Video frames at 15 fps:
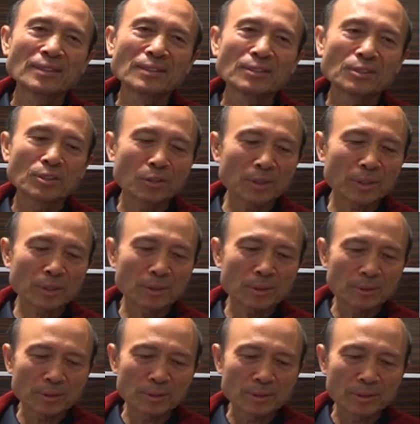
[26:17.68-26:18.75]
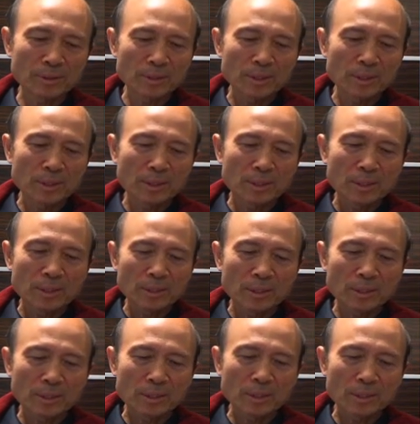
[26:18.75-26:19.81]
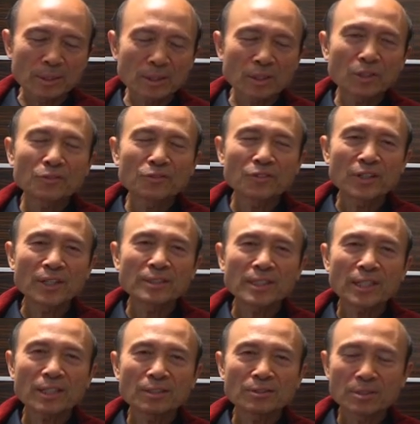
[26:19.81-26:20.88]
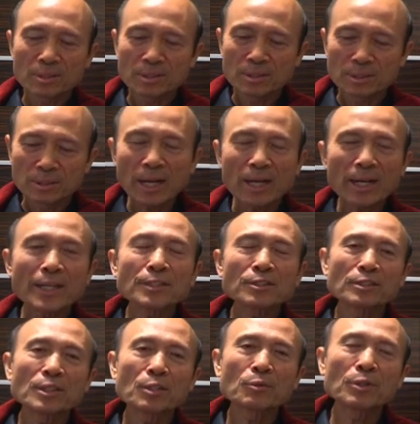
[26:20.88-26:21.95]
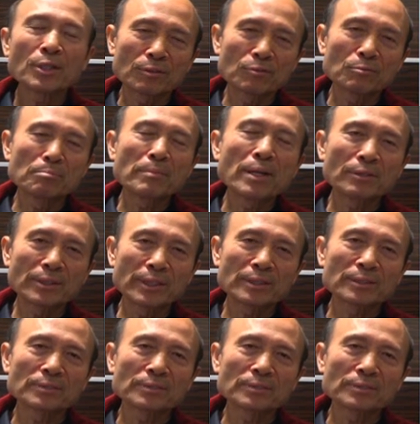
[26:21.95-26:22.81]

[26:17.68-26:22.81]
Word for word: So the, the girlfriend tells, later they were married.